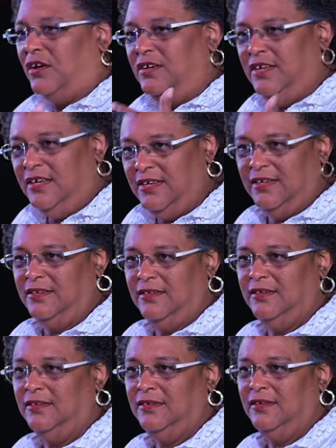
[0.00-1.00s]
are needed
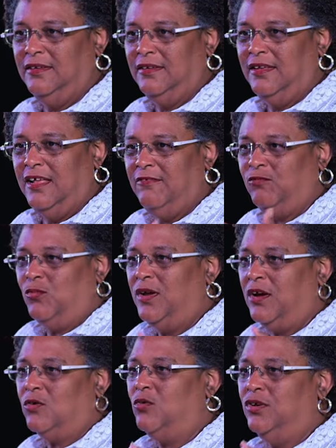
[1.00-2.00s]
if
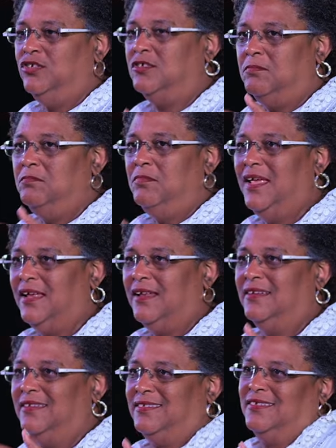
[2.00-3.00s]
we are going to
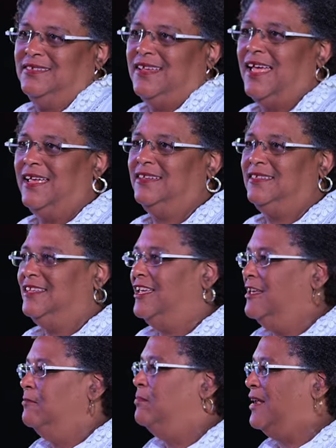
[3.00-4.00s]
make the society
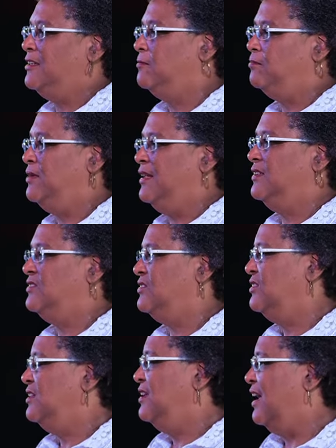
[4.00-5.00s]
a better
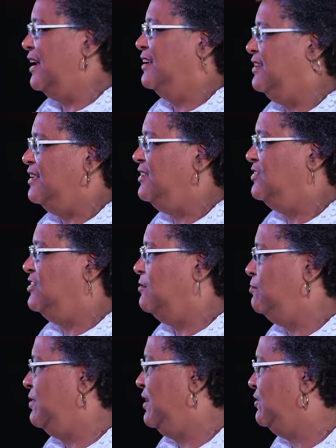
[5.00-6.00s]
place and an easier
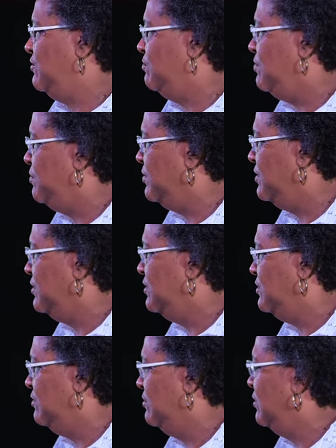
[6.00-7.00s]
place for people
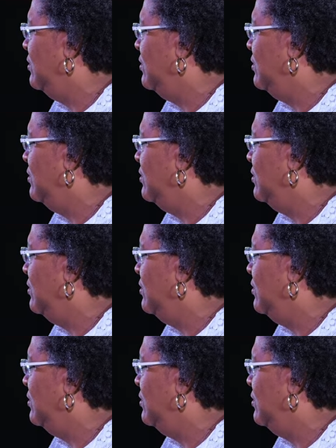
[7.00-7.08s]
to,